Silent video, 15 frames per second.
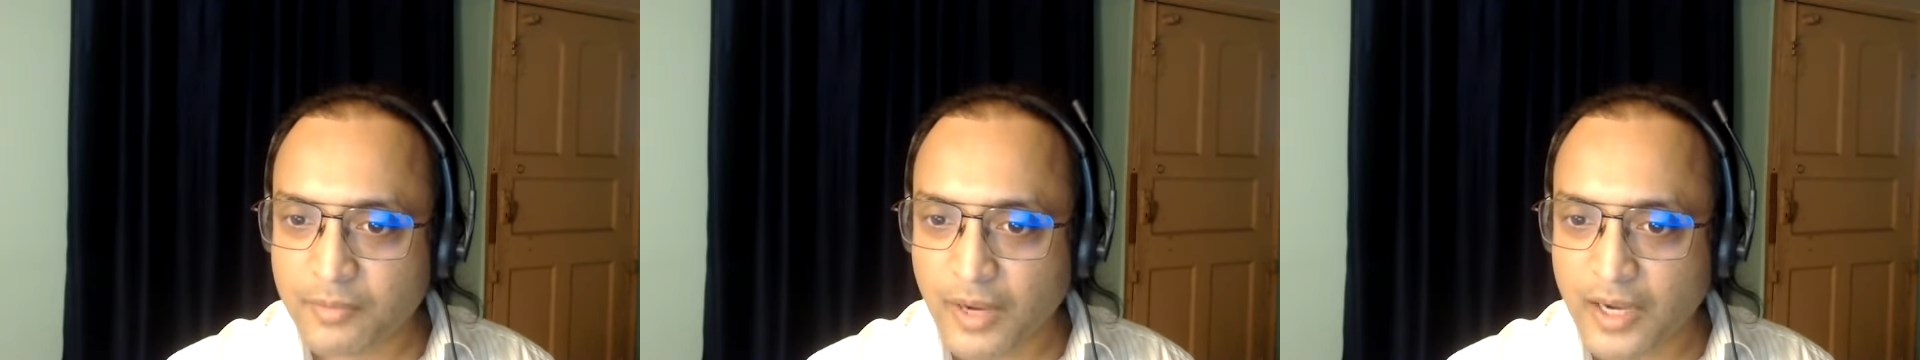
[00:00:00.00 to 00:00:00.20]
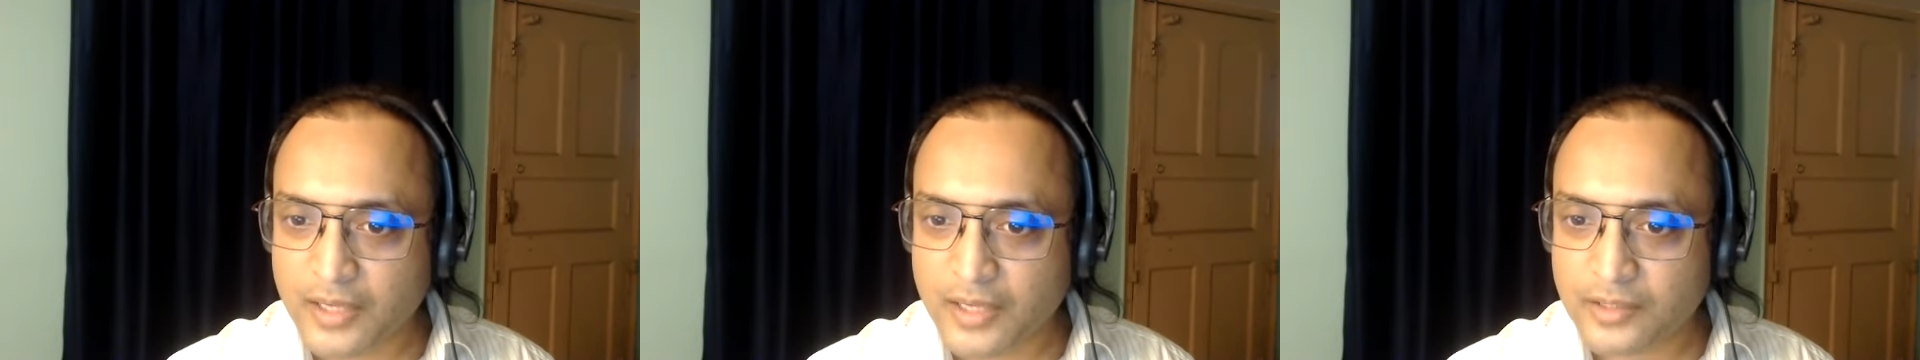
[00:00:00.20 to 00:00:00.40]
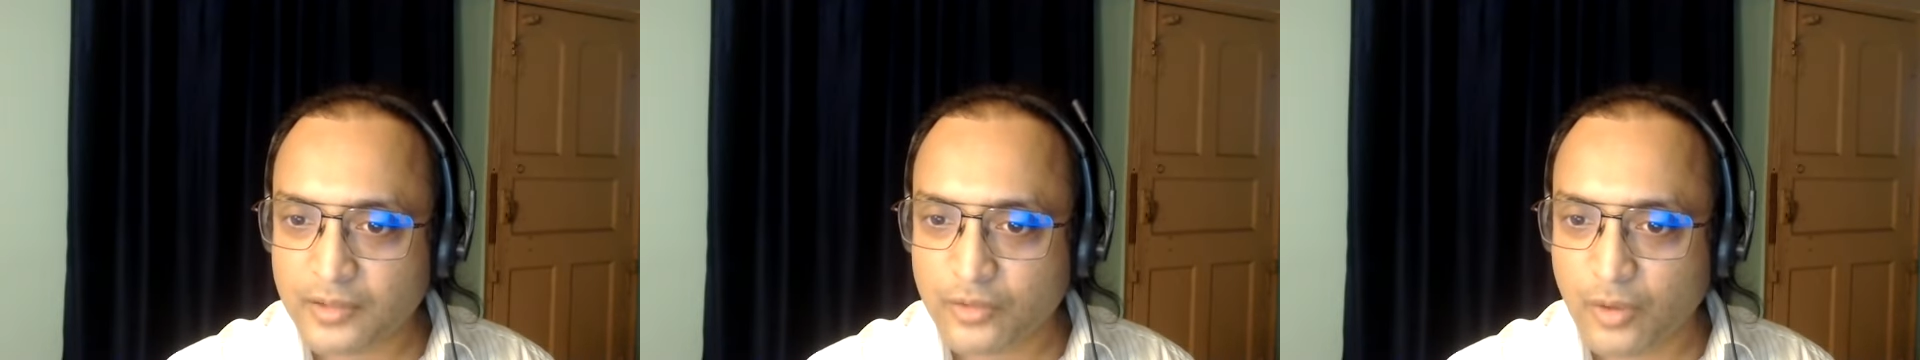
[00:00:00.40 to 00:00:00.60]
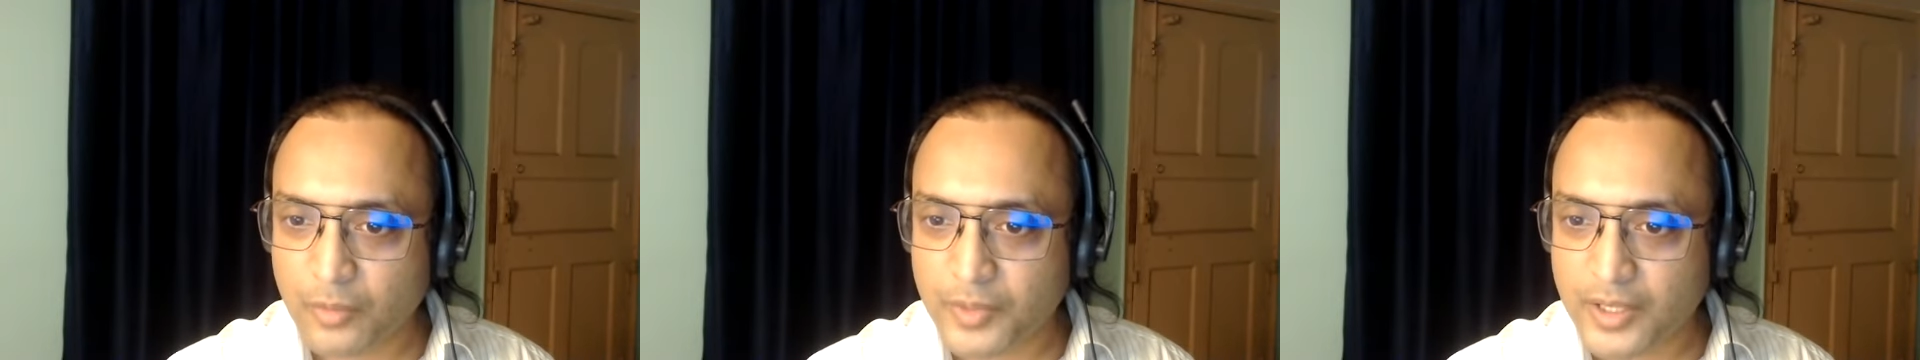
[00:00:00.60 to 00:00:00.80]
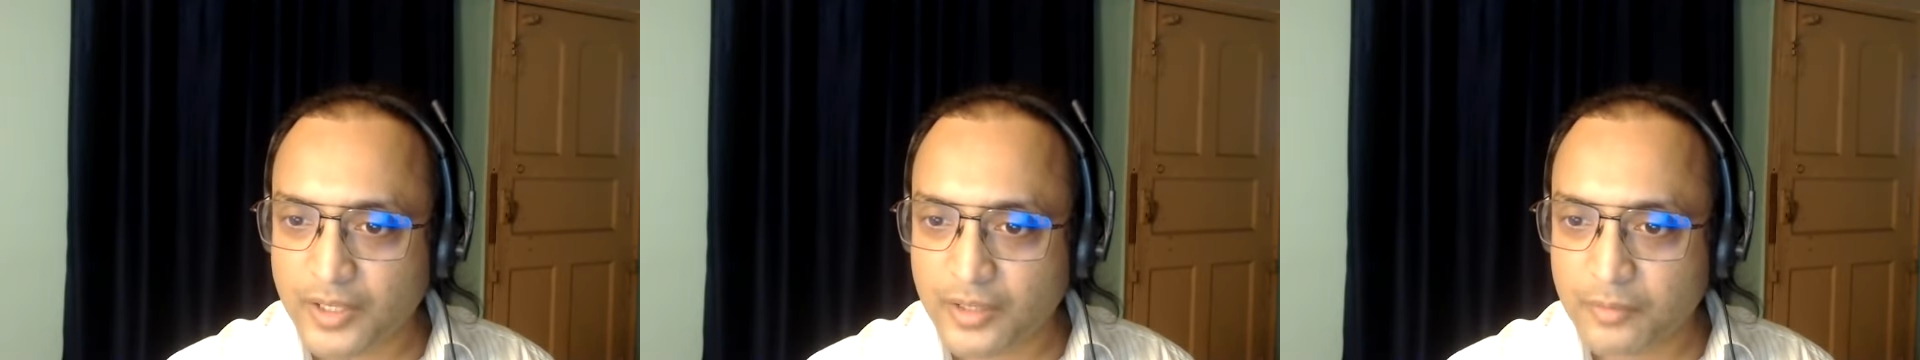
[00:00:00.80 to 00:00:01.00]
are the
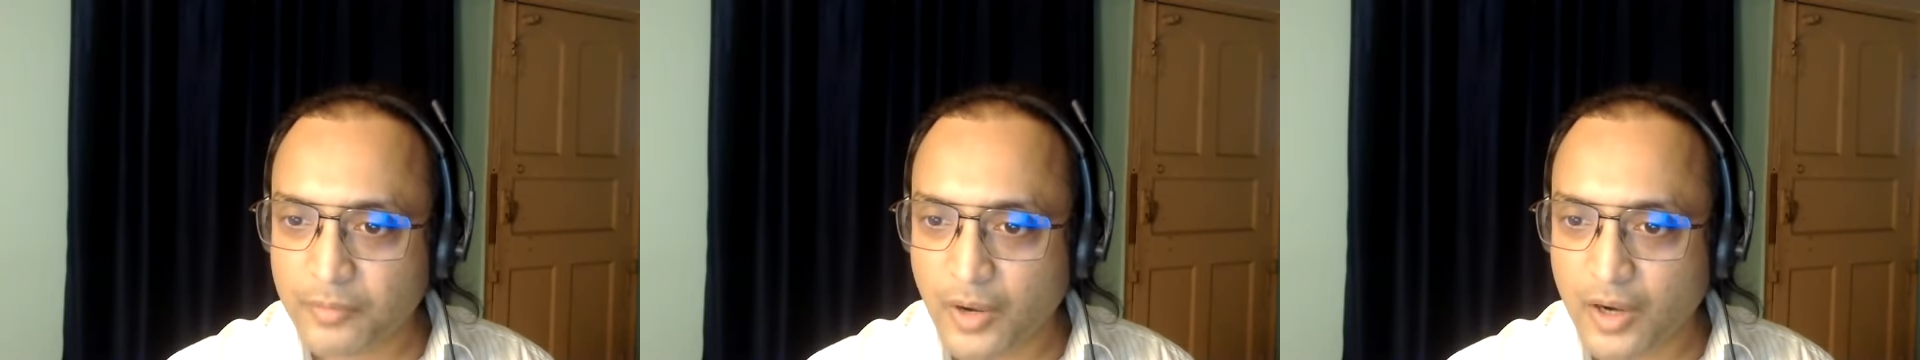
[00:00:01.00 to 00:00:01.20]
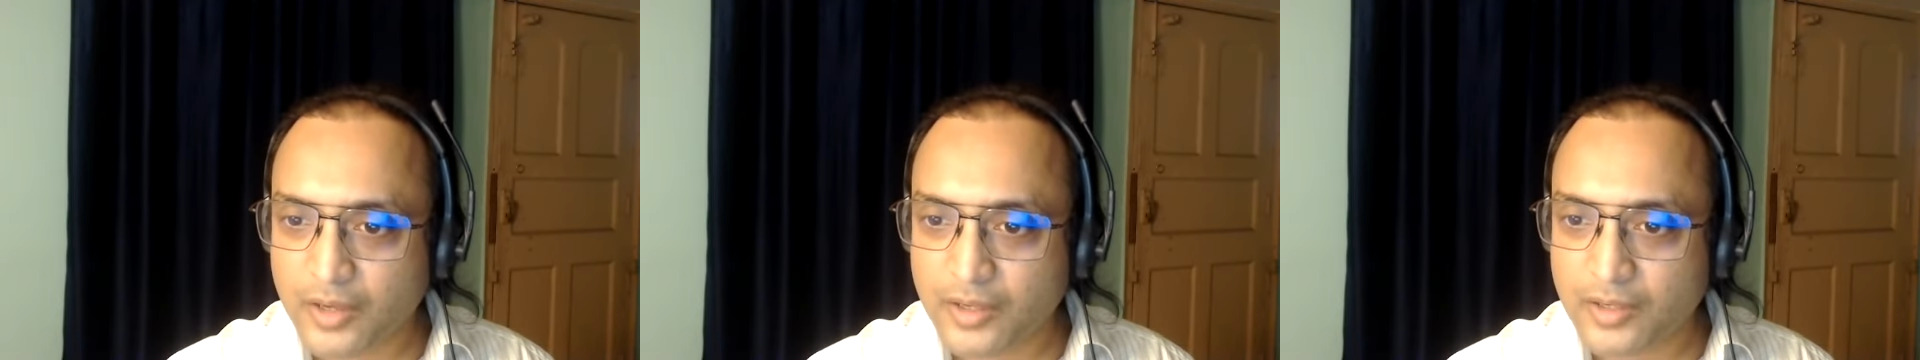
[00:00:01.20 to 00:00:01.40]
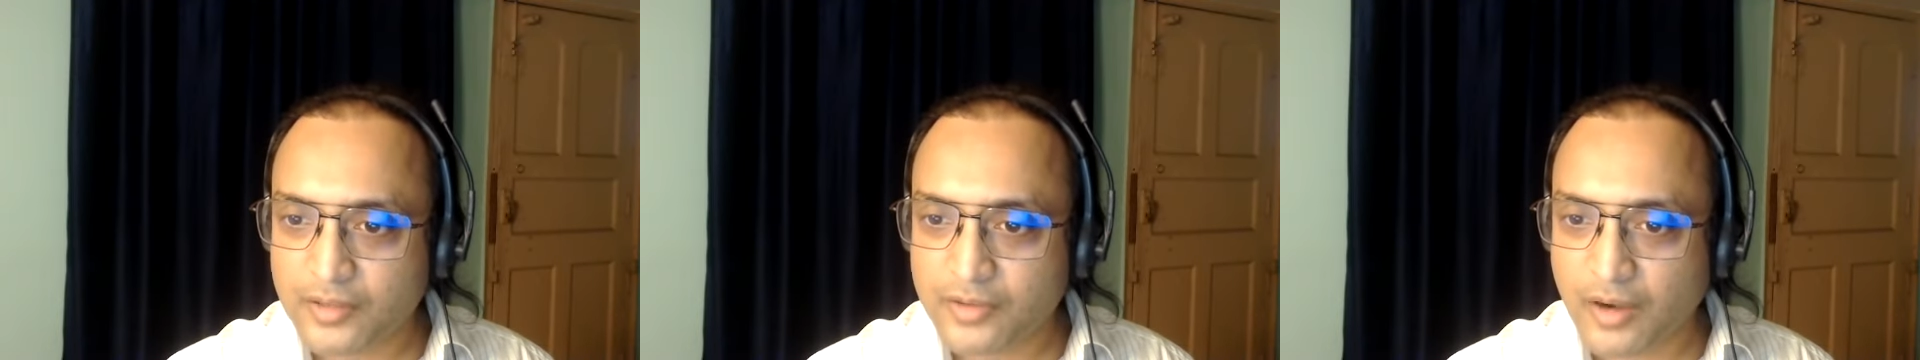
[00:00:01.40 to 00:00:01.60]
dominating party,